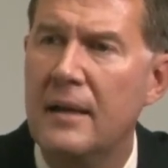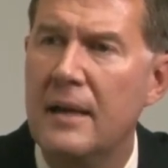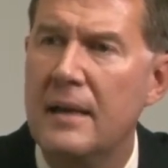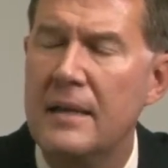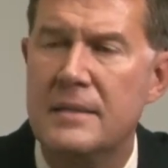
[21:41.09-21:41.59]

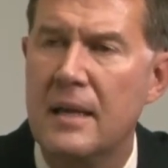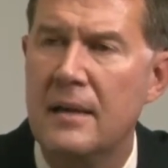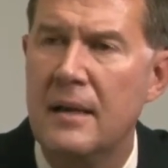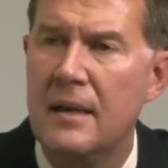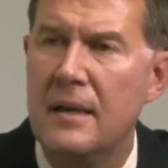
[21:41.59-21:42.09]
And he
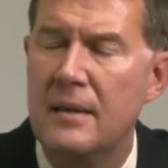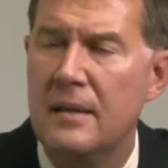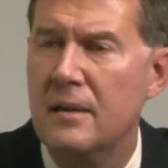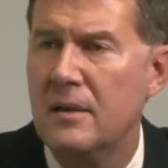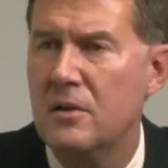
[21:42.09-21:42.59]
said,
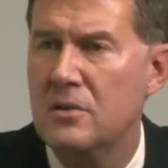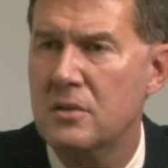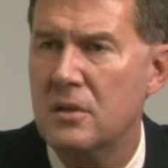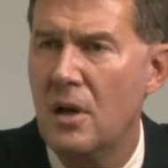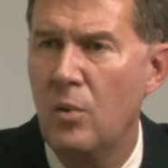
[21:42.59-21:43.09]
there's
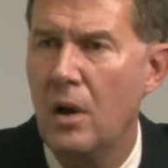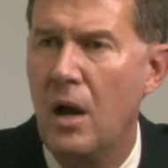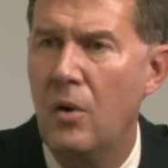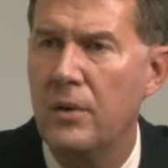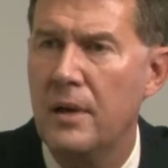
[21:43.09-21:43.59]
no
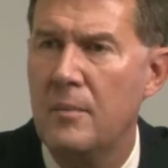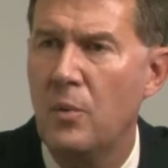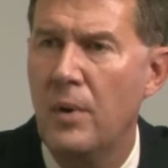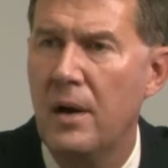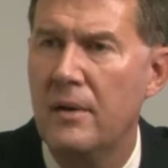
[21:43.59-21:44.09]
law that I'm
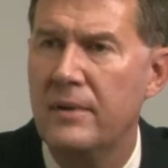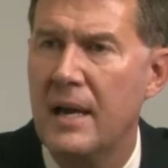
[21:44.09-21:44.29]
aware of.